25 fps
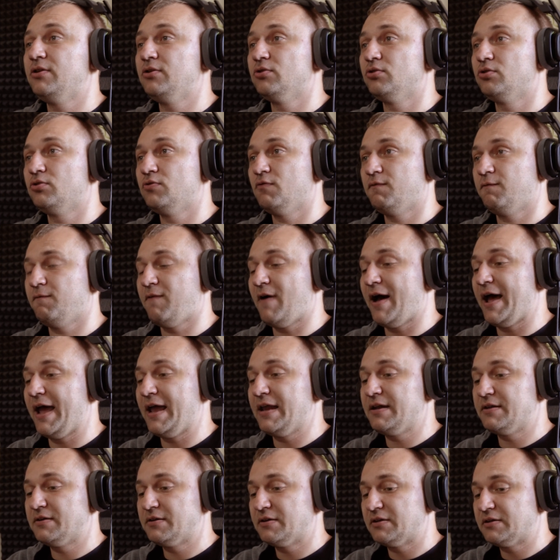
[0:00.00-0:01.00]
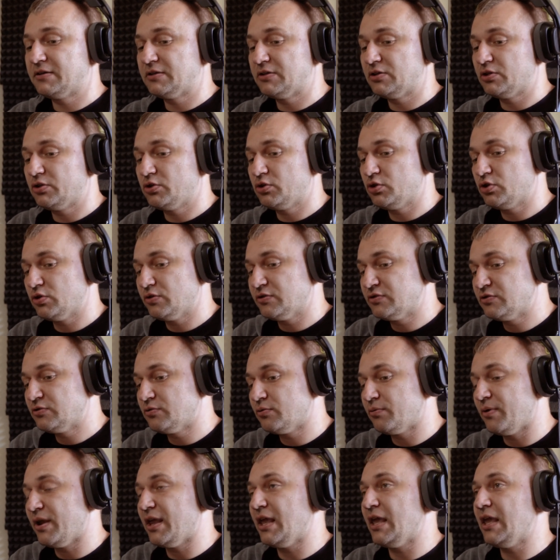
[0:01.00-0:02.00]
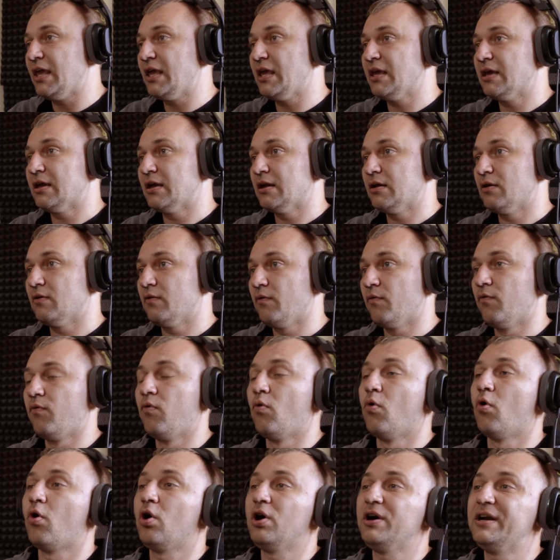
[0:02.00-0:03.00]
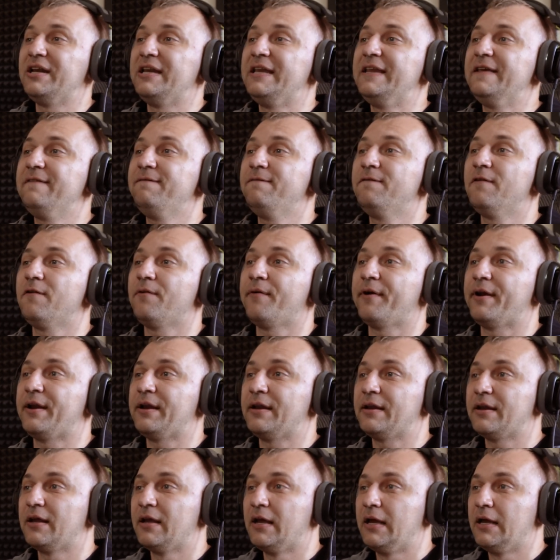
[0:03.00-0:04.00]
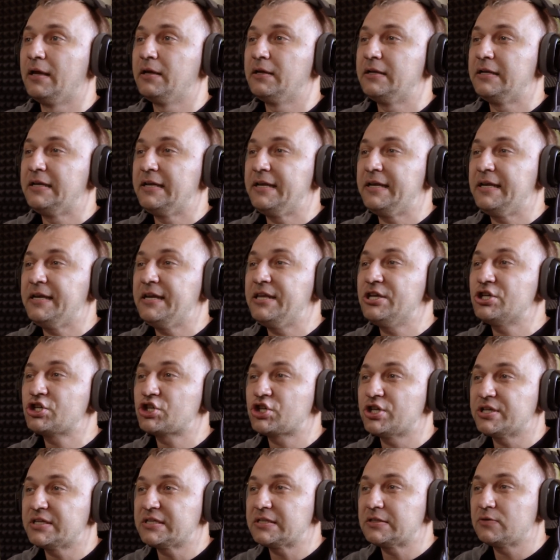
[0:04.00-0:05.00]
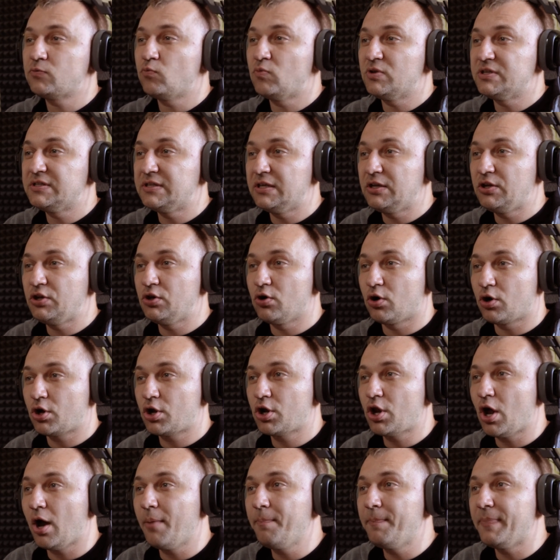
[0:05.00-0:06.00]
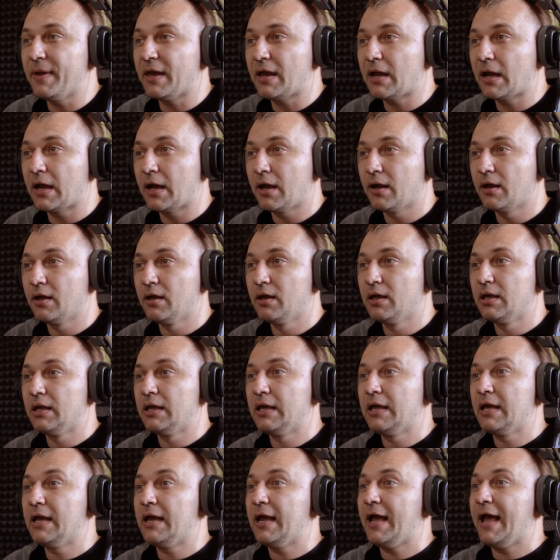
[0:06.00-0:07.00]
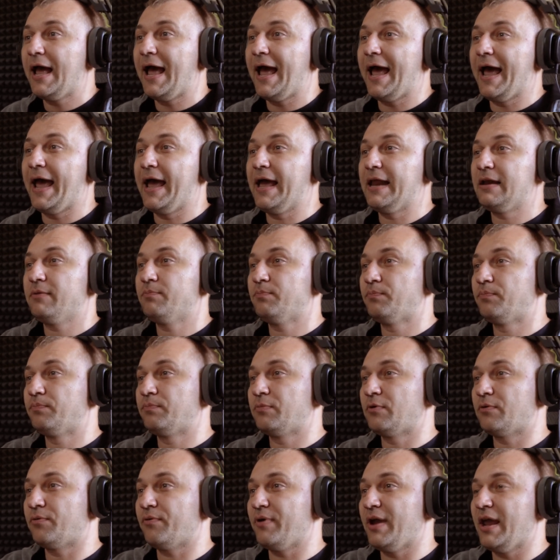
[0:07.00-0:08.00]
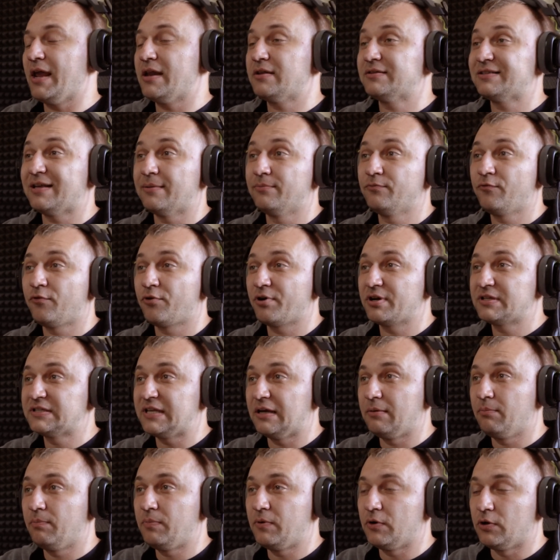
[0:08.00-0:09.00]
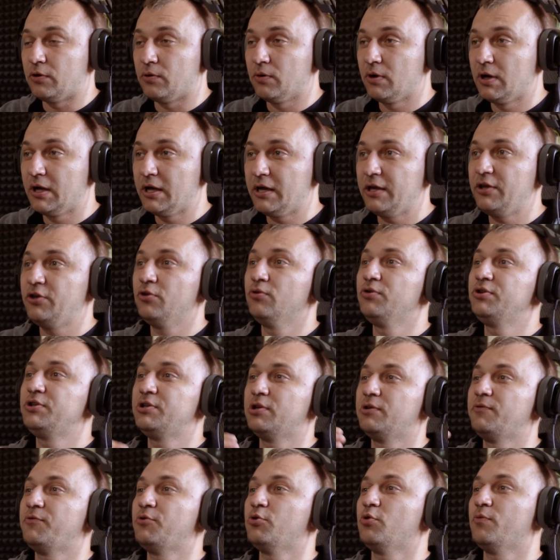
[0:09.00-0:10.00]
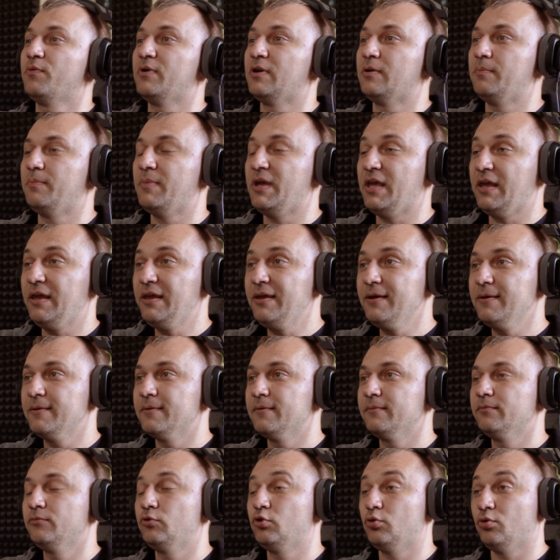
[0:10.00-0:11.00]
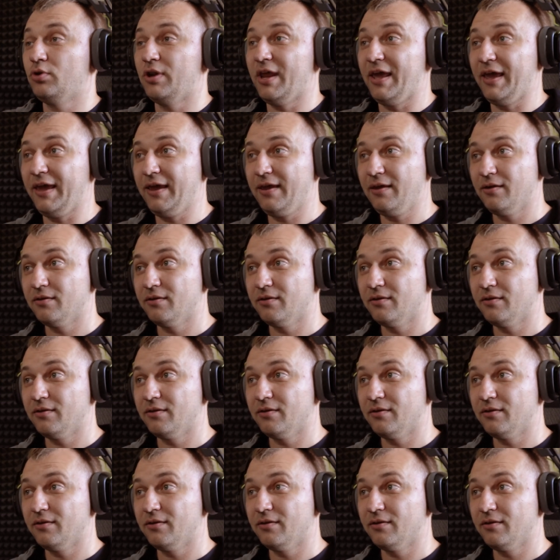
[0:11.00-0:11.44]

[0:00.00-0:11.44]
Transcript: to find 3-4 different niches within your topic and create some. For example, you interviewing me today